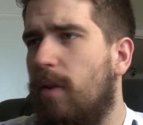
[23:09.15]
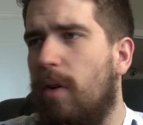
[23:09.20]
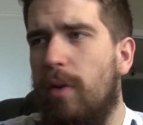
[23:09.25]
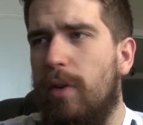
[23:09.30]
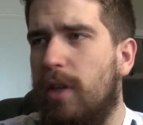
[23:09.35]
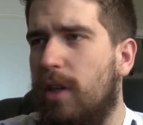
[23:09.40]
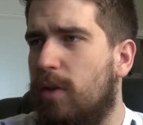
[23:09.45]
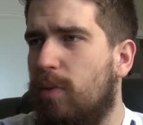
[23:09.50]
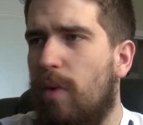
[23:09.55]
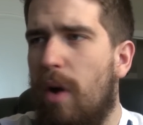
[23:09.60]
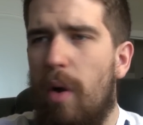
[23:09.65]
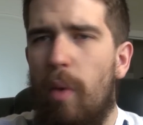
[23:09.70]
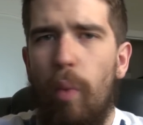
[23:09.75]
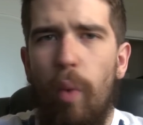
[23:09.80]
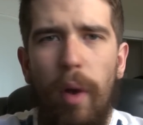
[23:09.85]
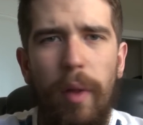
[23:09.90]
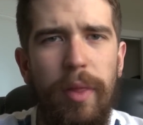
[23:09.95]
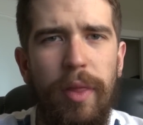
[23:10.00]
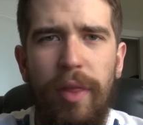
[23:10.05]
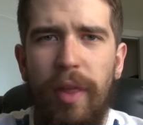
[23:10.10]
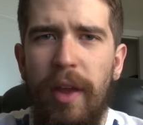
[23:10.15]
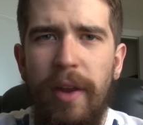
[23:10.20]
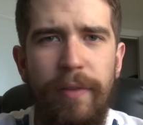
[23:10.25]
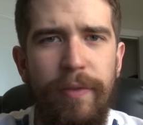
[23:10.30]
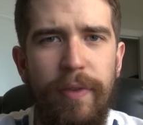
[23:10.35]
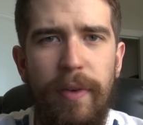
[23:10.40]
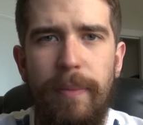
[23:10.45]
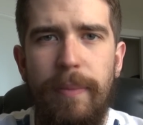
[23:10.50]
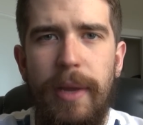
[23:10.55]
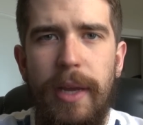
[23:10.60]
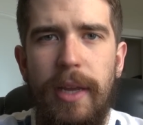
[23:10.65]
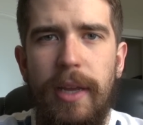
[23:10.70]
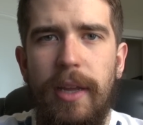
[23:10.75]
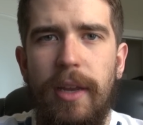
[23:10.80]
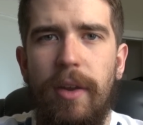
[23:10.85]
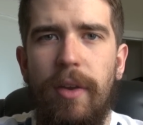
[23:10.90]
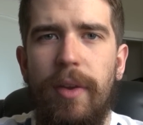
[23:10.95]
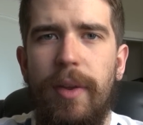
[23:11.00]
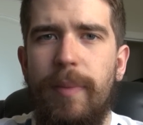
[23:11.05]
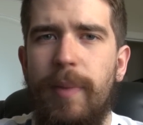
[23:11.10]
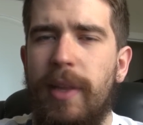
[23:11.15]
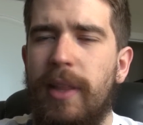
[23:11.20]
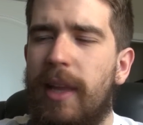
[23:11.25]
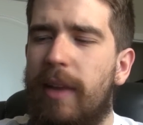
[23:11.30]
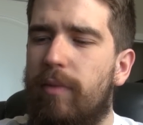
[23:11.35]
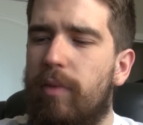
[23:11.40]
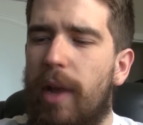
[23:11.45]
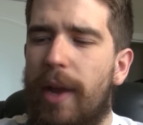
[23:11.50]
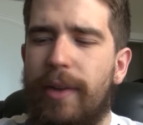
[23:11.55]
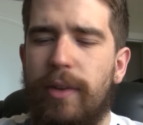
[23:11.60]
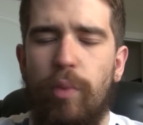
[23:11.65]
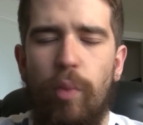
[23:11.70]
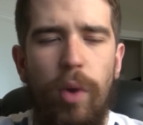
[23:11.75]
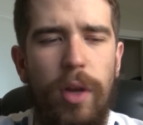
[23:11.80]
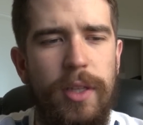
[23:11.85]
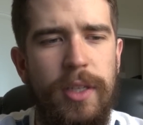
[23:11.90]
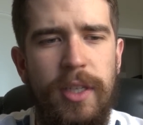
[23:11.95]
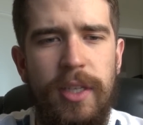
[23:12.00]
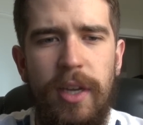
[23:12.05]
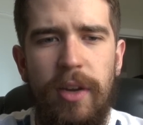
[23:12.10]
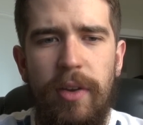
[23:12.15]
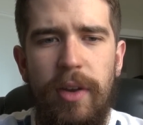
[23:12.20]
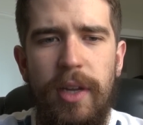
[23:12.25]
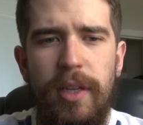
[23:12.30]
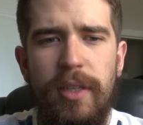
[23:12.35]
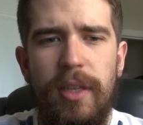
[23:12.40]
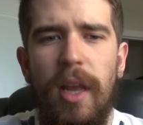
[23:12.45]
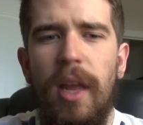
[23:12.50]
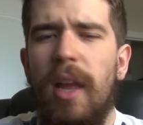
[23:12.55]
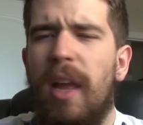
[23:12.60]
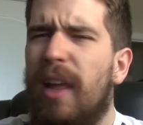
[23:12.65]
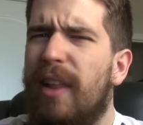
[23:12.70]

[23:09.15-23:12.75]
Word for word: Or just want one thing from me. You know what I mean? They've liked one series.